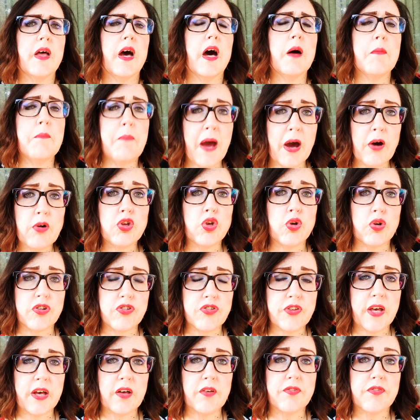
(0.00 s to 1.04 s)
about
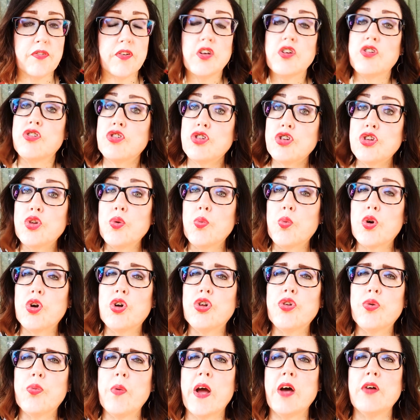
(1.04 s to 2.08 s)
yourself to the
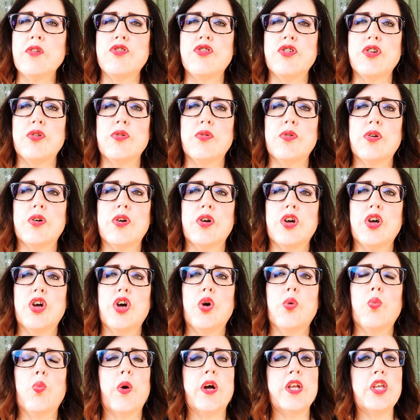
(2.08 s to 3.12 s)
world around you
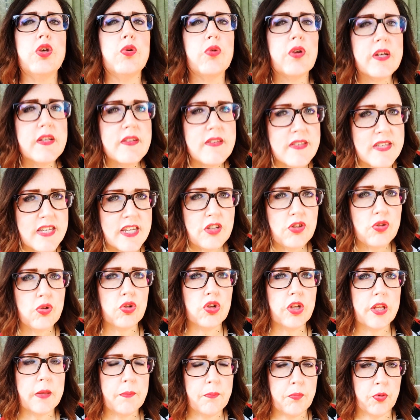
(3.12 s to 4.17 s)
when you
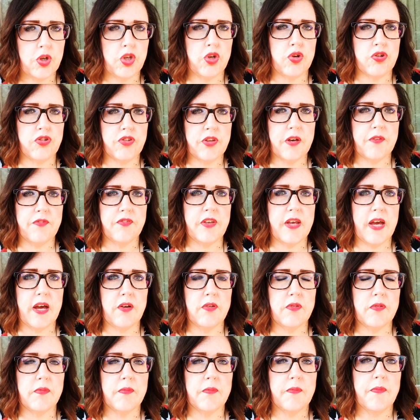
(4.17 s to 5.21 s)
continually put yourself down?